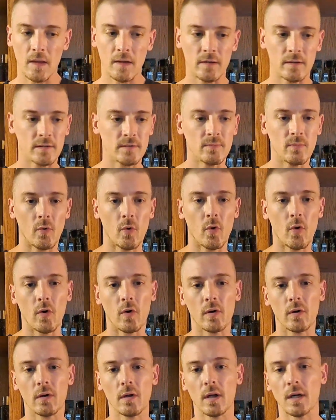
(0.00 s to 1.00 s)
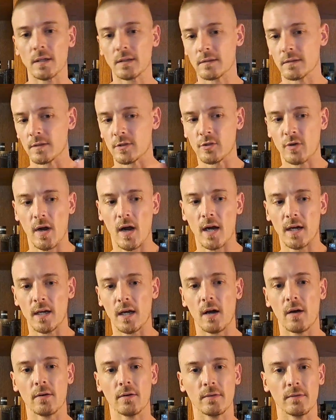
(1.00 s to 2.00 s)
is more like the dry
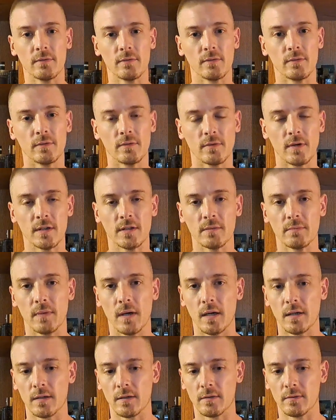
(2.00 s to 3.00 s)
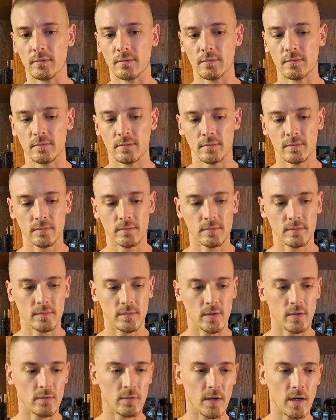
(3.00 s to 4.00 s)
down of Red Tobacco,
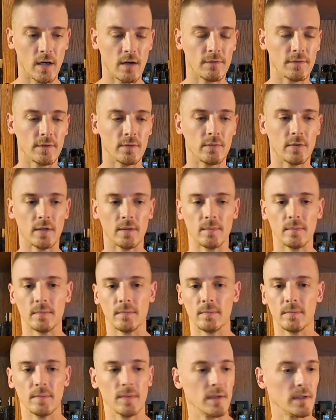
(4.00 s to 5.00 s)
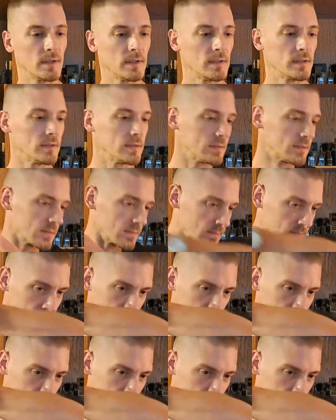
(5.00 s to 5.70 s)
right off the rip. What it is,